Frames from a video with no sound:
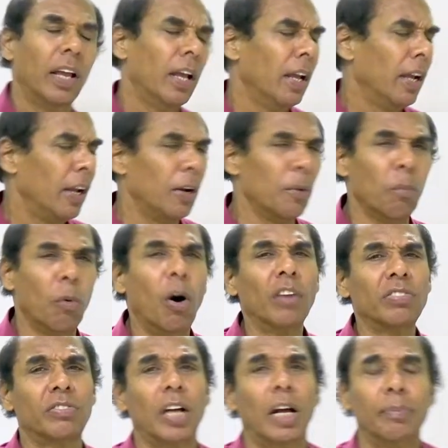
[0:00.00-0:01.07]
In
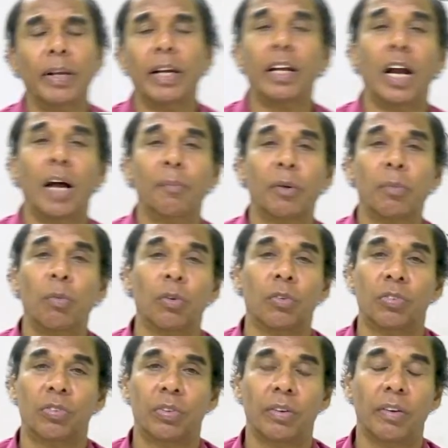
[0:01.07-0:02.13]
most of the grammar
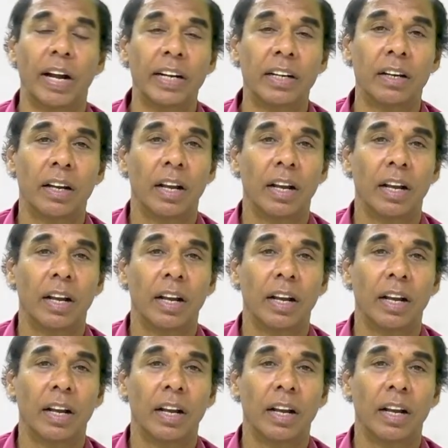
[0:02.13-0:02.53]
books, right,